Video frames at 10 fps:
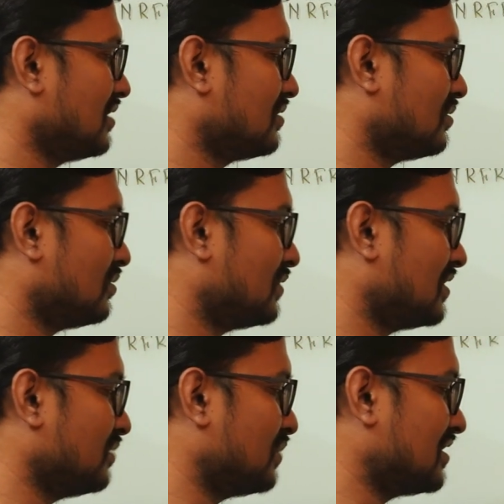So
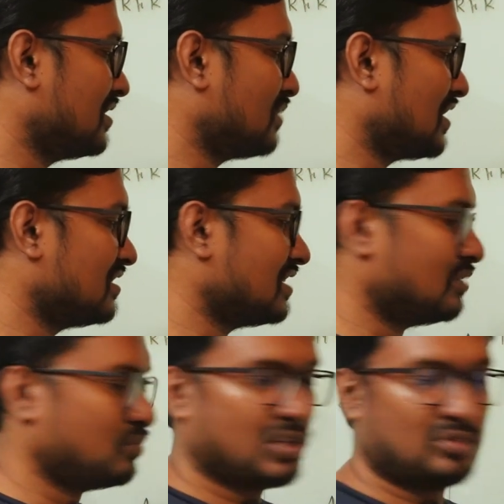14% minus
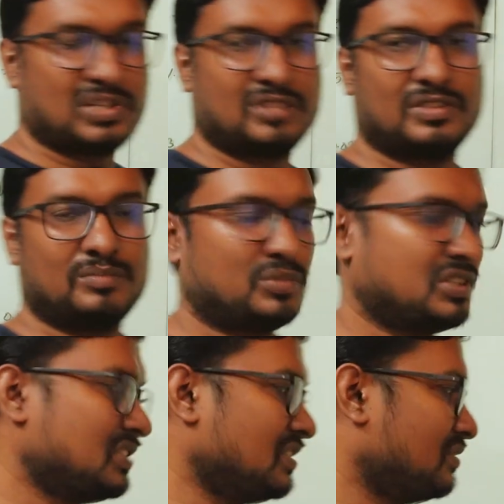
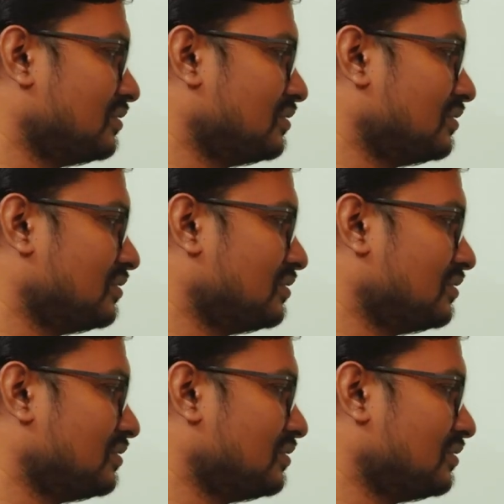8.15%,